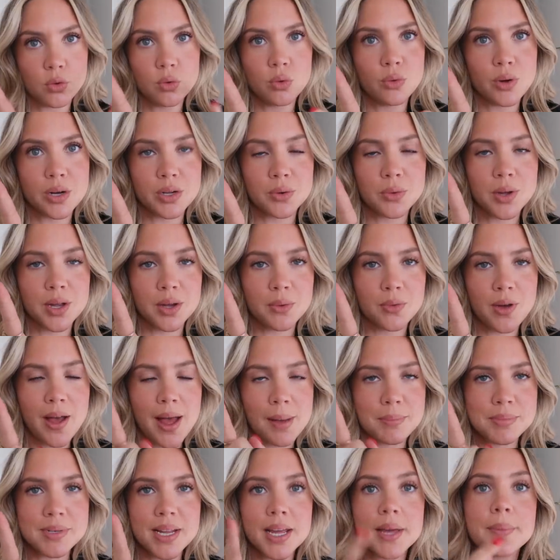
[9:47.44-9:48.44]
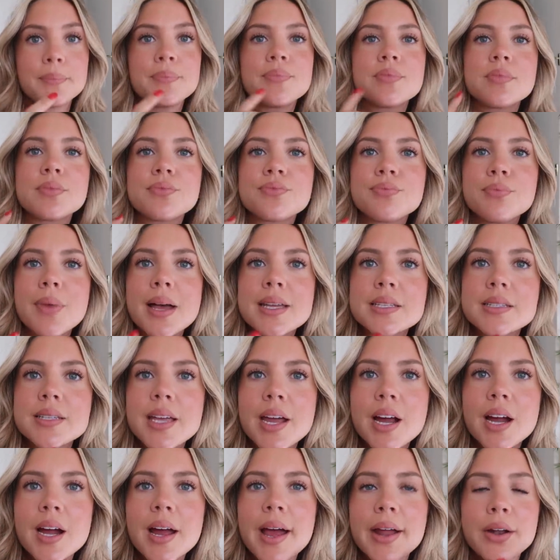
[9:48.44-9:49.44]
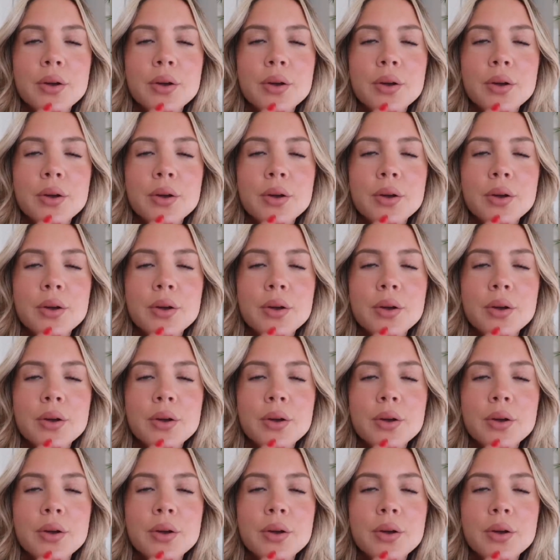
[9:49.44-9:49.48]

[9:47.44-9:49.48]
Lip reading: One quick update. Mascara,